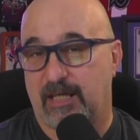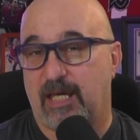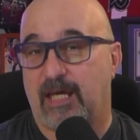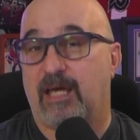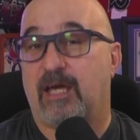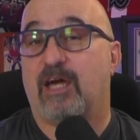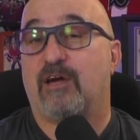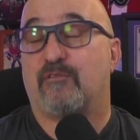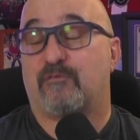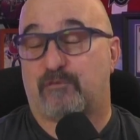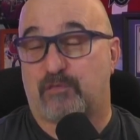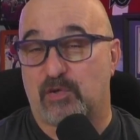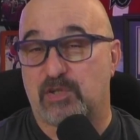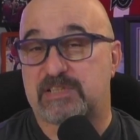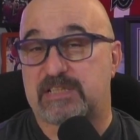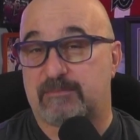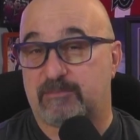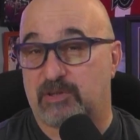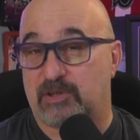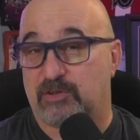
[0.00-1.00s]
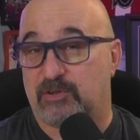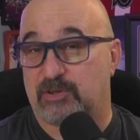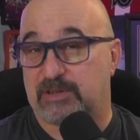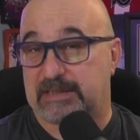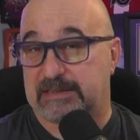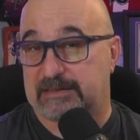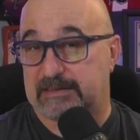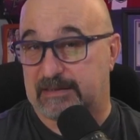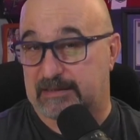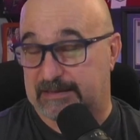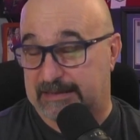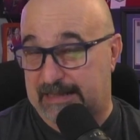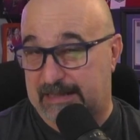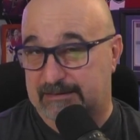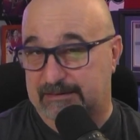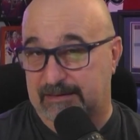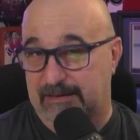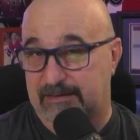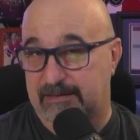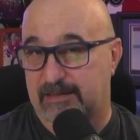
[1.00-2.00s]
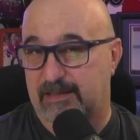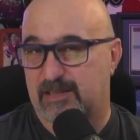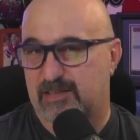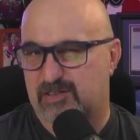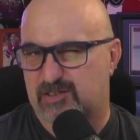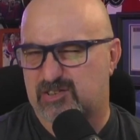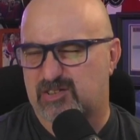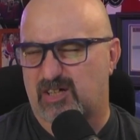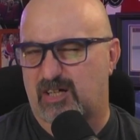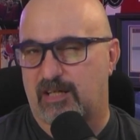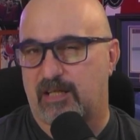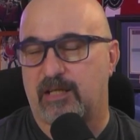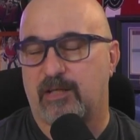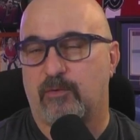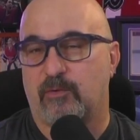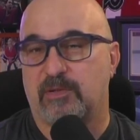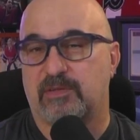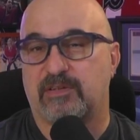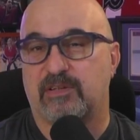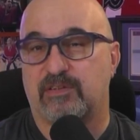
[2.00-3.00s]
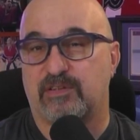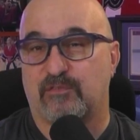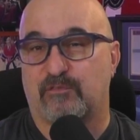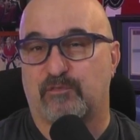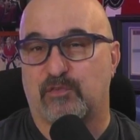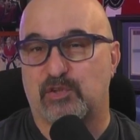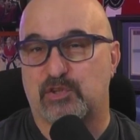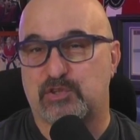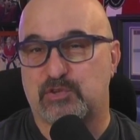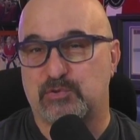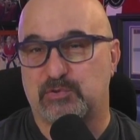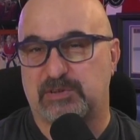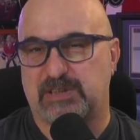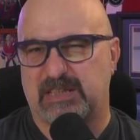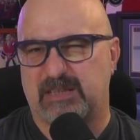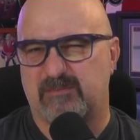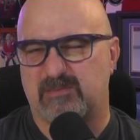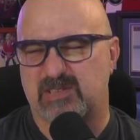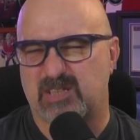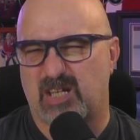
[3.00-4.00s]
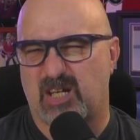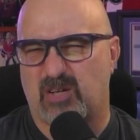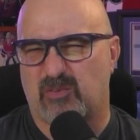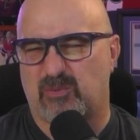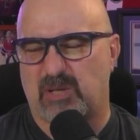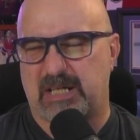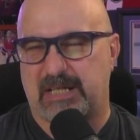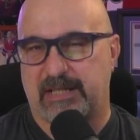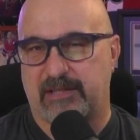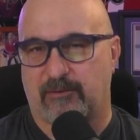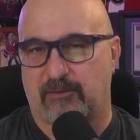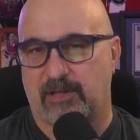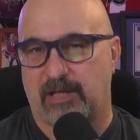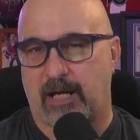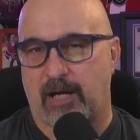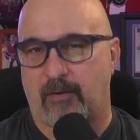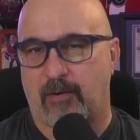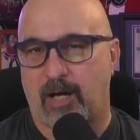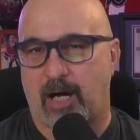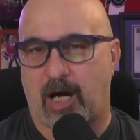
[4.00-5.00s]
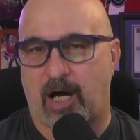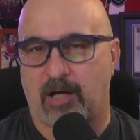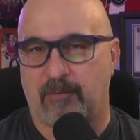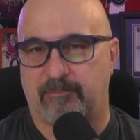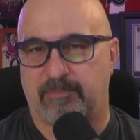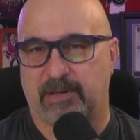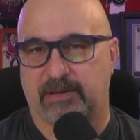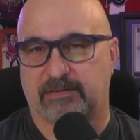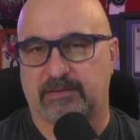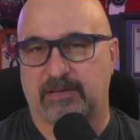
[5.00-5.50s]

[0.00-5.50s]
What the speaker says: First, I'm going to look at the Atlantic, starting with the first two teams right here and now on Puck Talk